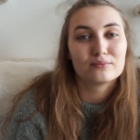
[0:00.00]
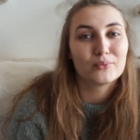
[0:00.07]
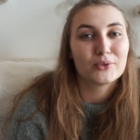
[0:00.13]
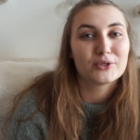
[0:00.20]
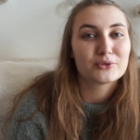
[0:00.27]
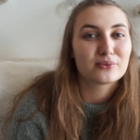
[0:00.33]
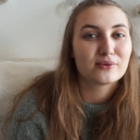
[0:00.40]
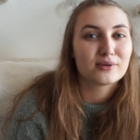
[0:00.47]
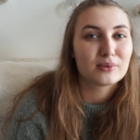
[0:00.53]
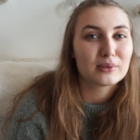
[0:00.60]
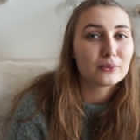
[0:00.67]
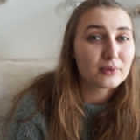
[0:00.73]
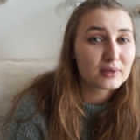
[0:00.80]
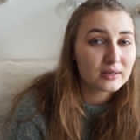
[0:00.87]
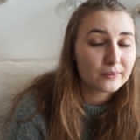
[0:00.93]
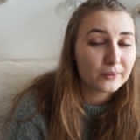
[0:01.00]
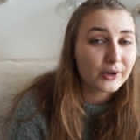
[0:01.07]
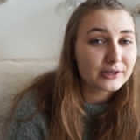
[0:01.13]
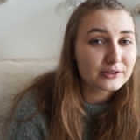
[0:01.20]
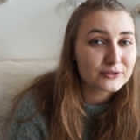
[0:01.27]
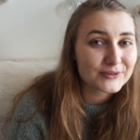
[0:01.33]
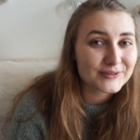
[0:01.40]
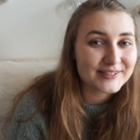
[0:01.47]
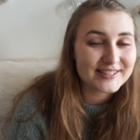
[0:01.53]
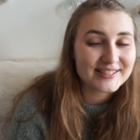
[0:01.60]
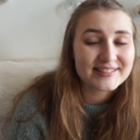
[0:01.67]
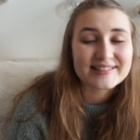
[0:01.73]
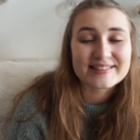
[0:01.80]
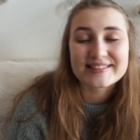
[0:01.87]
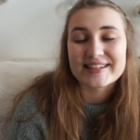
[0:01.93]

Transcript: which one you really want to knit,